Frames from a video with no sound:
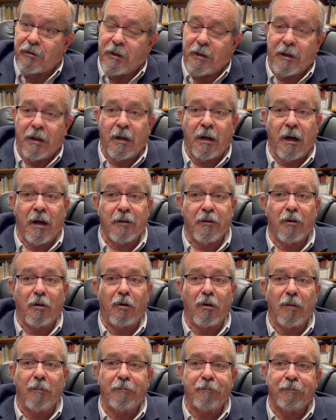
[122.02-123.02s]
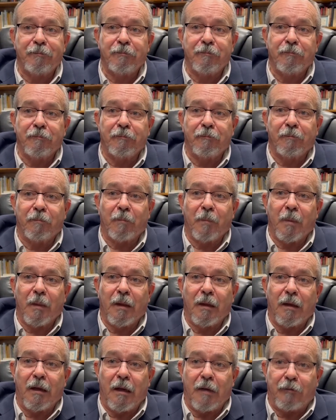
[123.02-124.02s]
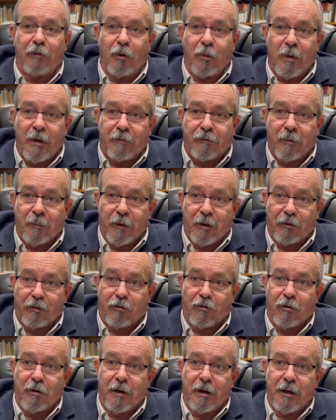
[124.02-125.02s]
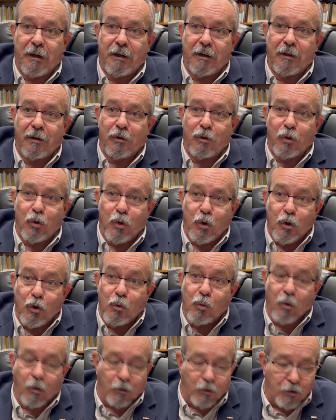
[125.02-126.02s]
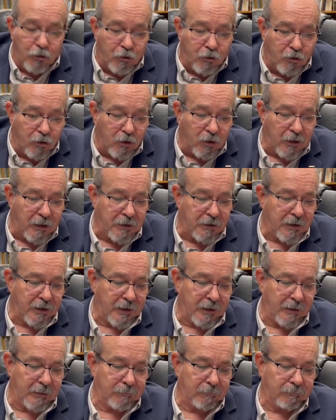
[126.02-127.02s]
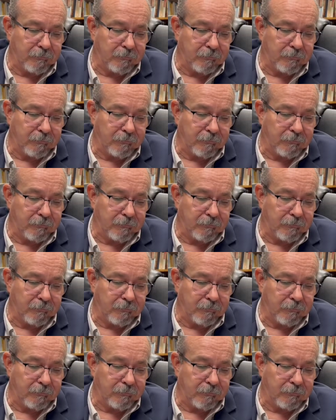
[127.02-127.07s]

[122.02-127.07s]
And then God told him, if you eat from this tree, you will surely die.